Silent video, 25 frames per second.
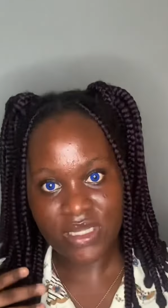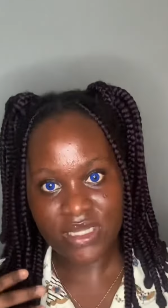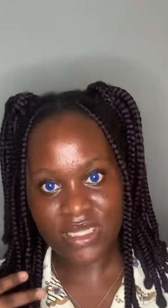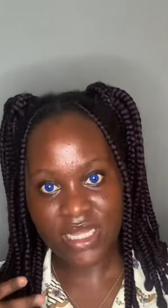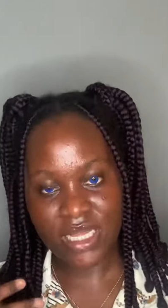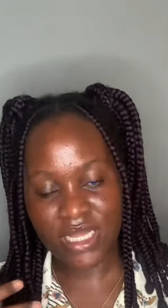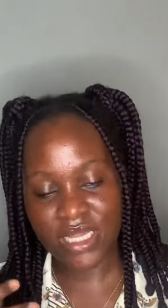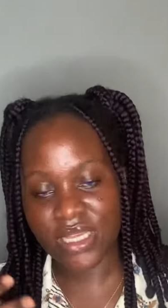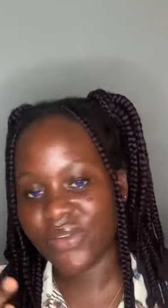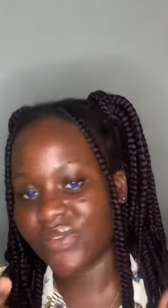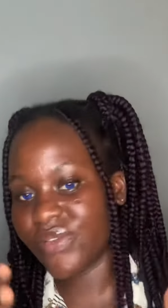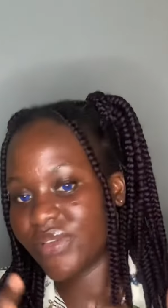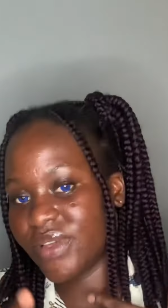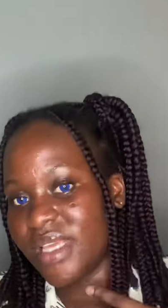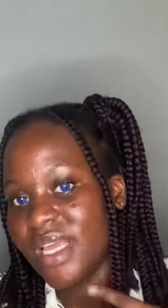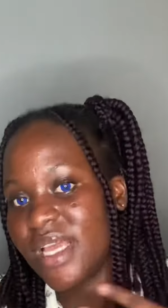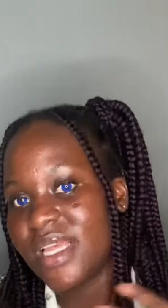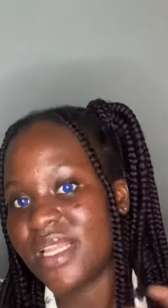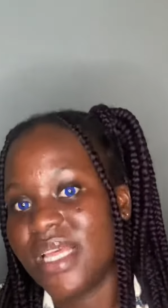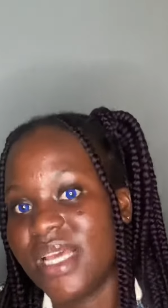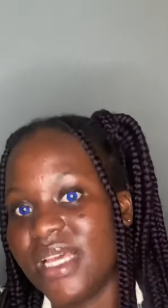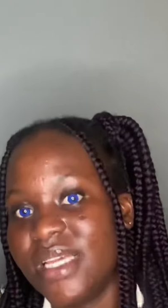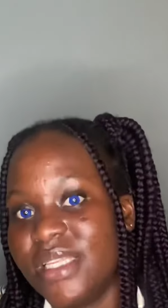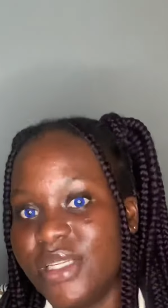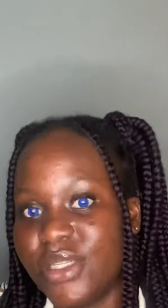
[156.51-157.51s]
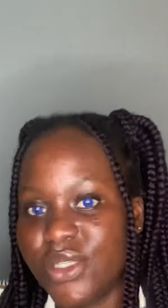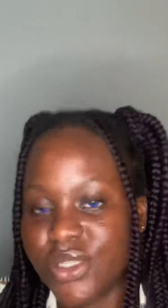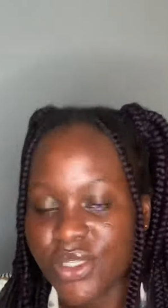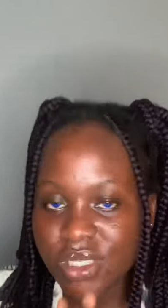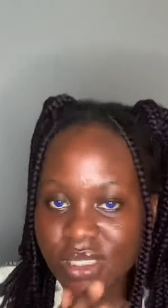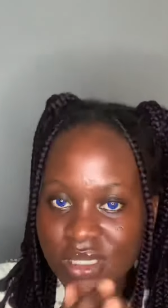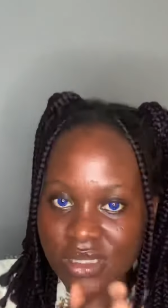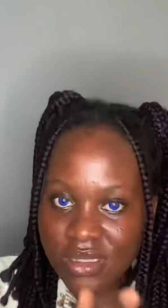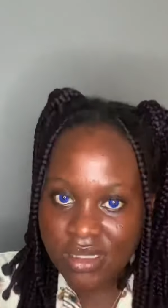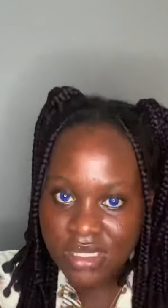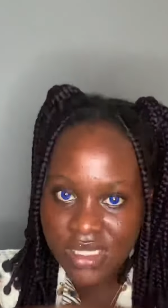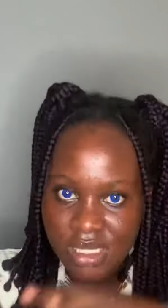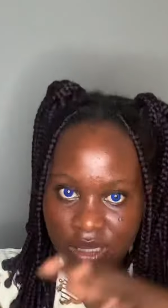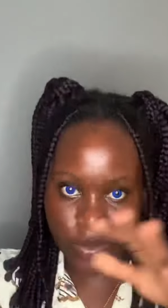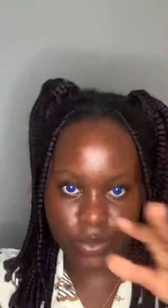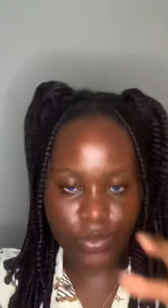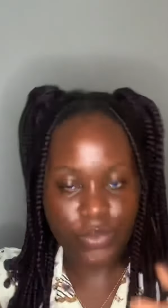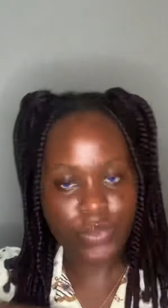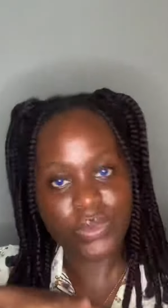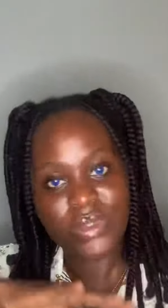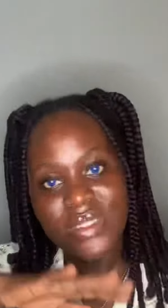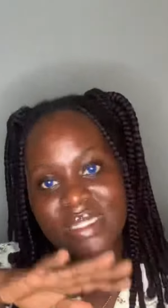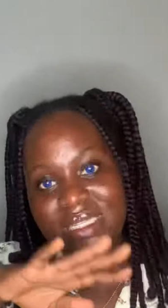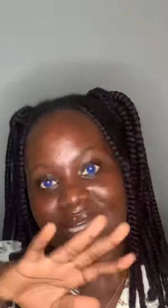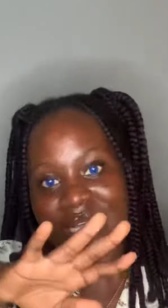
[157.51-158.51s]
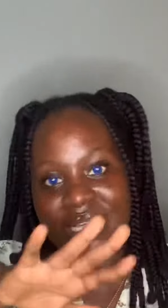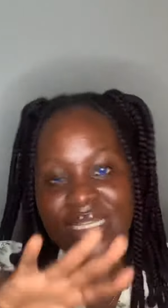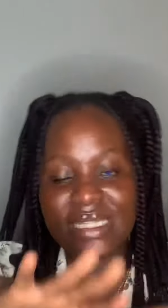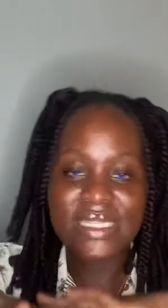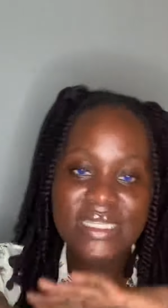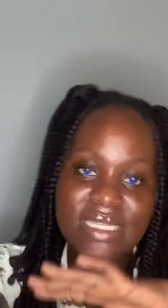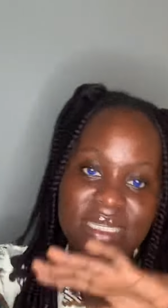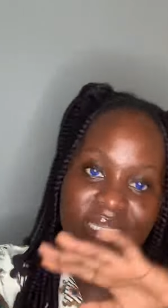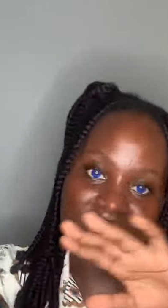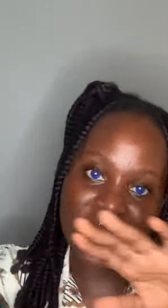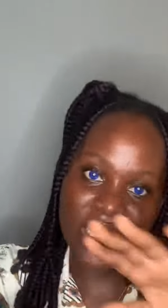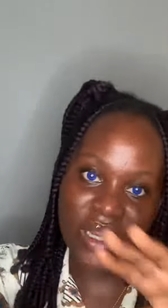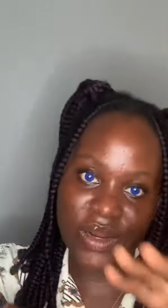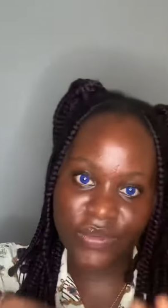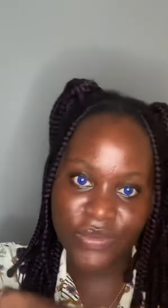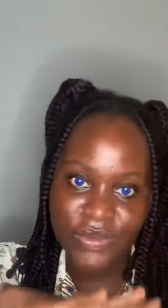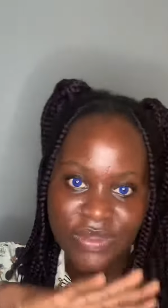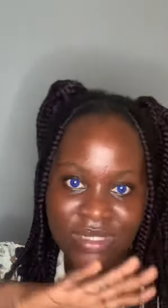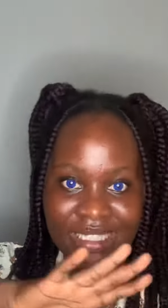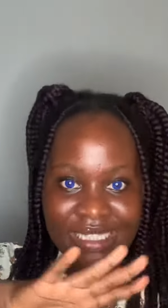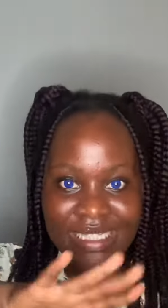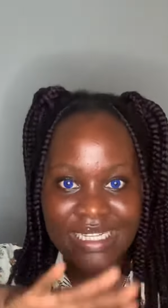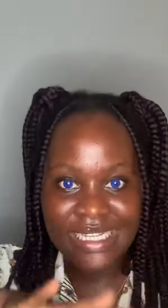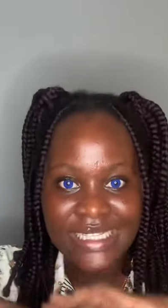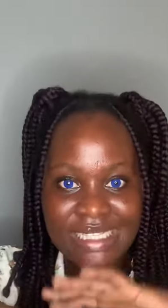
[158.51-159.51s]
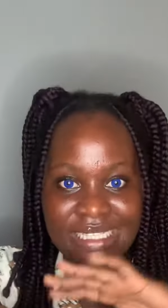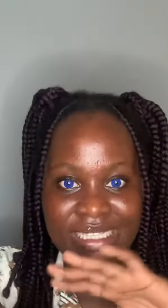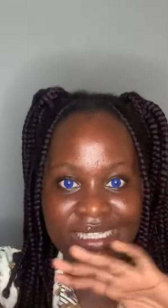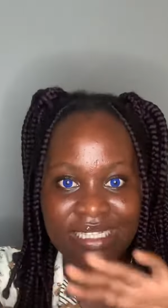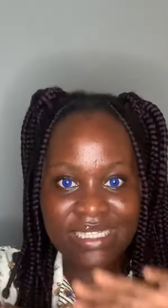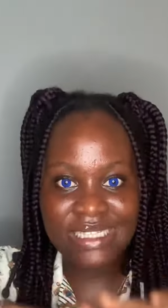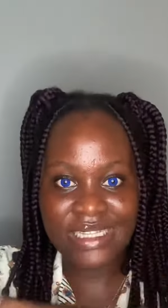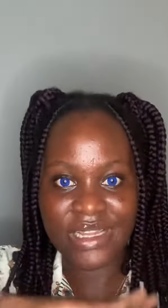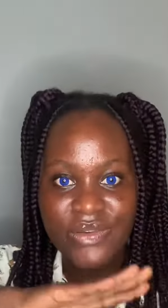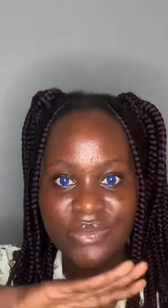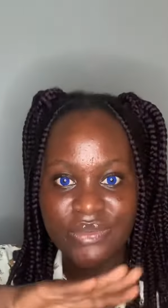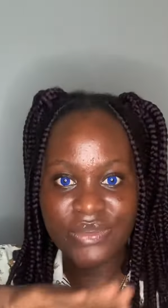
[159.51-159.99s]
Like, if you get, like, you just keep rotating and rotating and